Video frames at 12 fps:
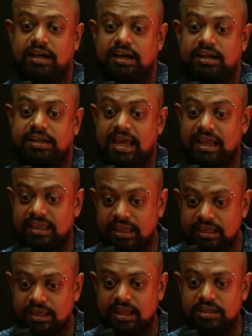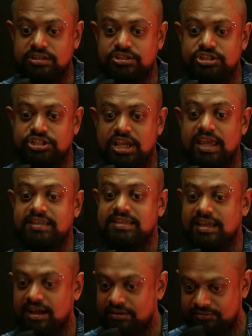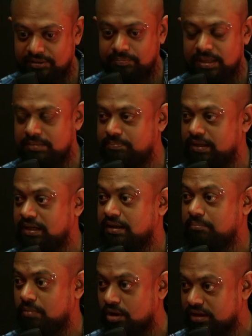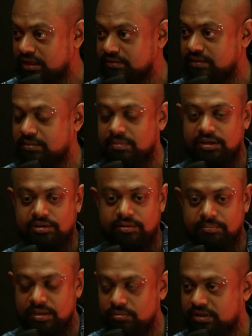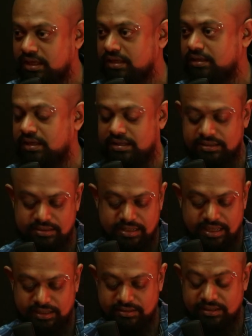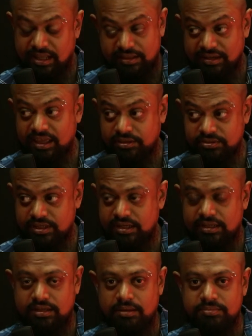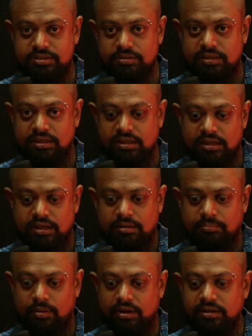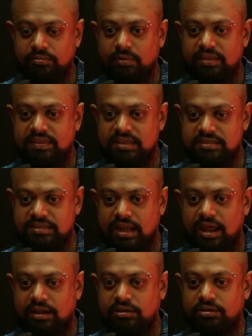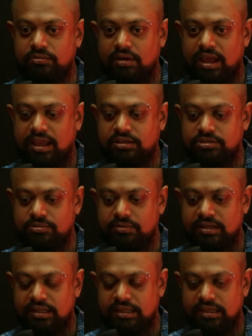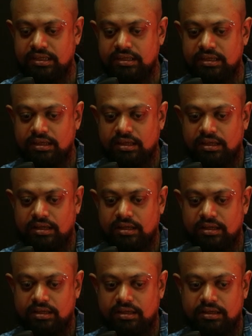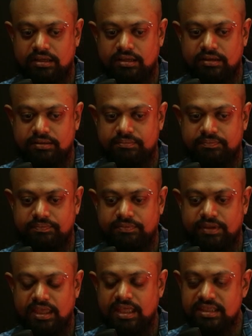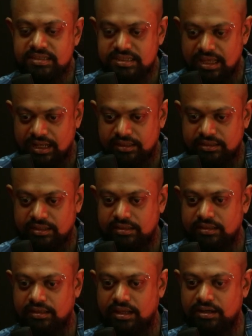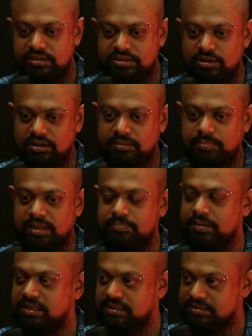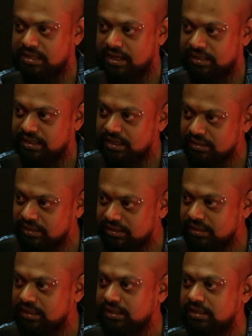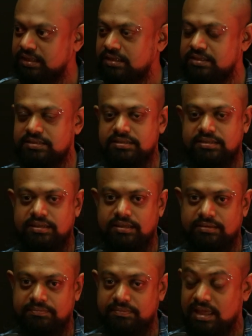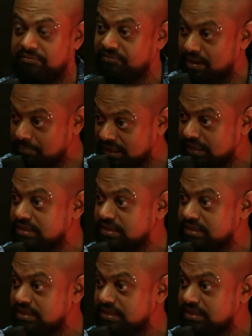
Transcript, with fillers: attacking and yeah. chasing after yeah. people and mocking them and rebuking and like like like you said, it comes to the point where they start to actually uh, insult and assault people's yeah. identities, uh, their families,